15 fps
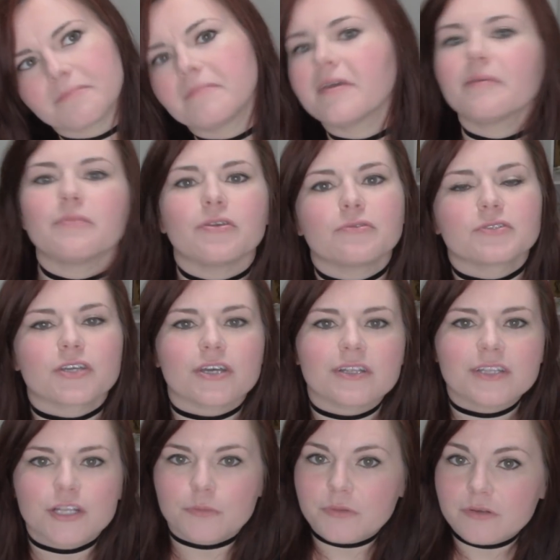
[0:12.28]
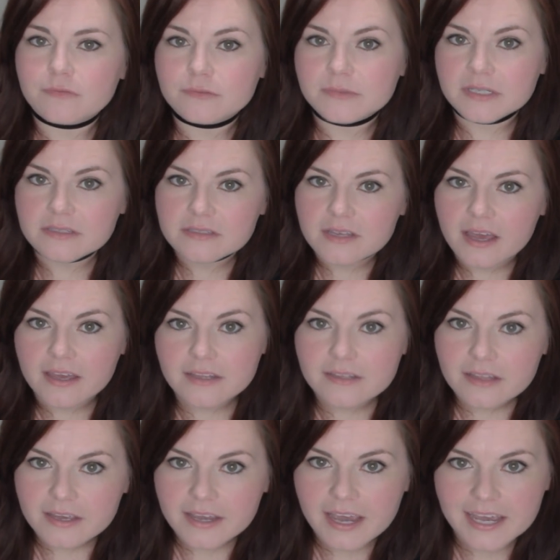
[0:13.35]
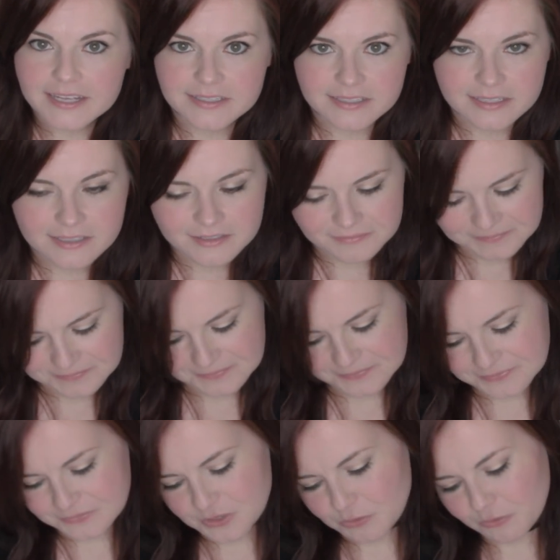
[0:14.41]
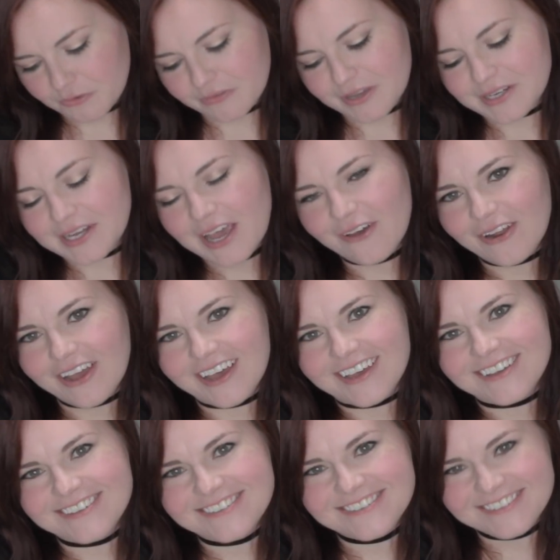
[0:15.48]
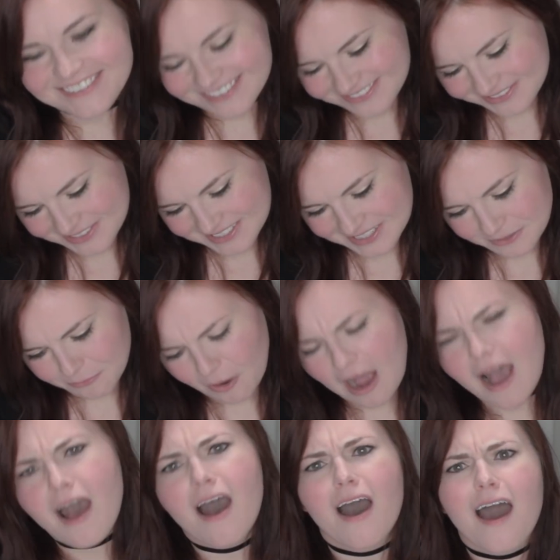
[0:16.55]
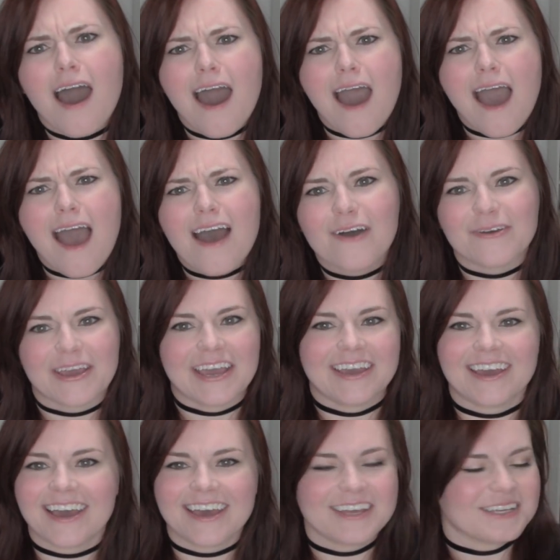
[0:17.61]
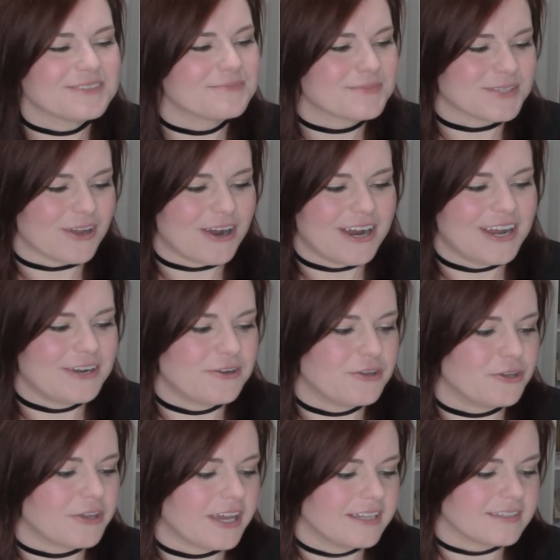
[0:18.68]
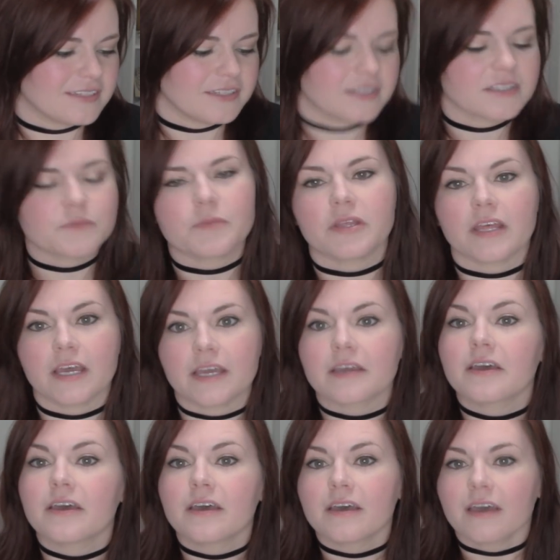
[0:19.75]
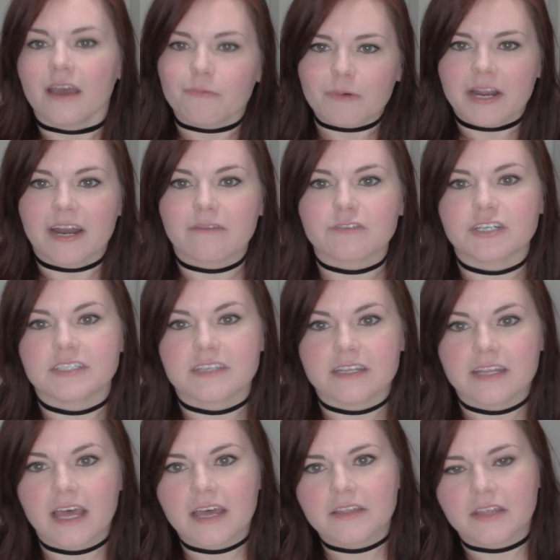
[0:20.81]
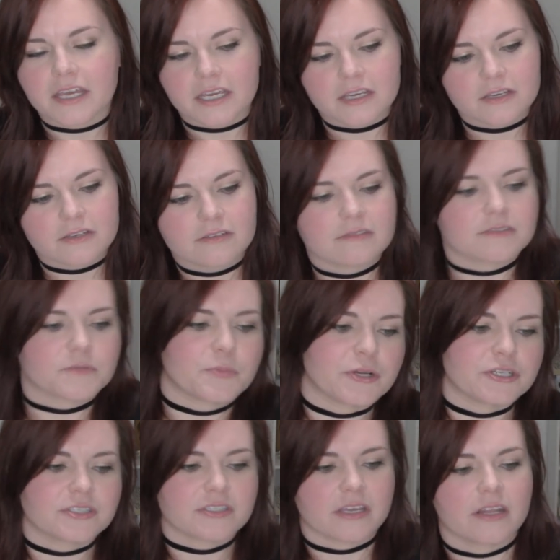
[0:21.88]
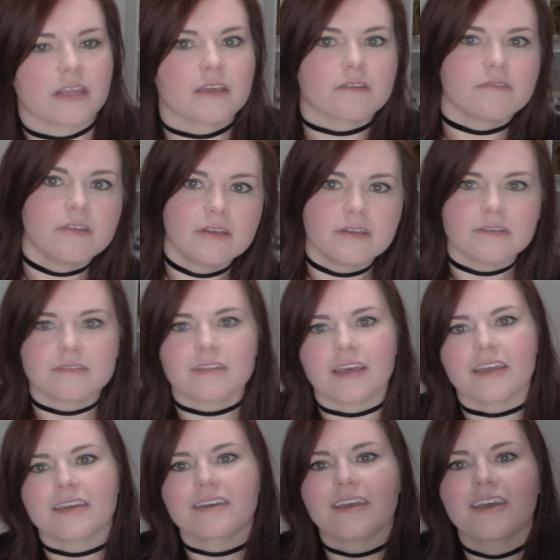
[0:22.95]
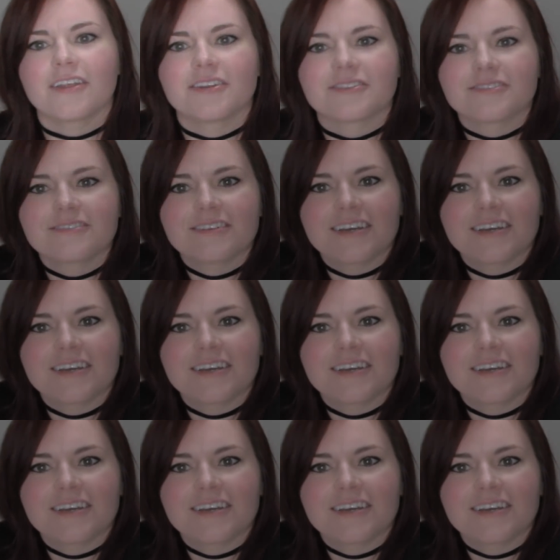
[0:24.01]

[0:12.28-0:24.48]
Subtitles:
Maybe you took a little bit of a reset like I did. We'll find out, huh? Let's see. Wow. Okay, I'm sorry, I know you can't see this, but like right after I said that, like spirit just kind of like, and